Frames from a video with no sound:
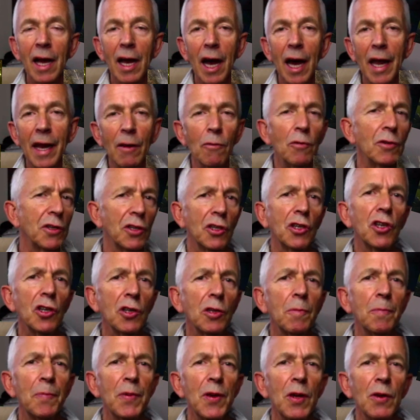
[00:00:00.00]
And it was
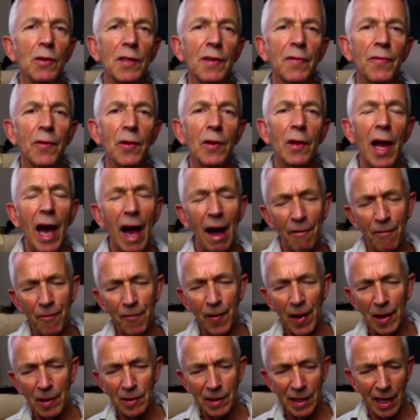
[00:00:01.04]
just beautiful. I
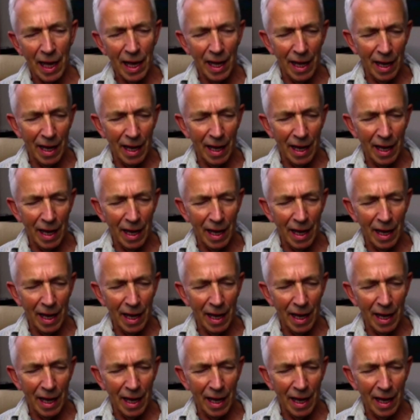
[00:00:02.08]
felt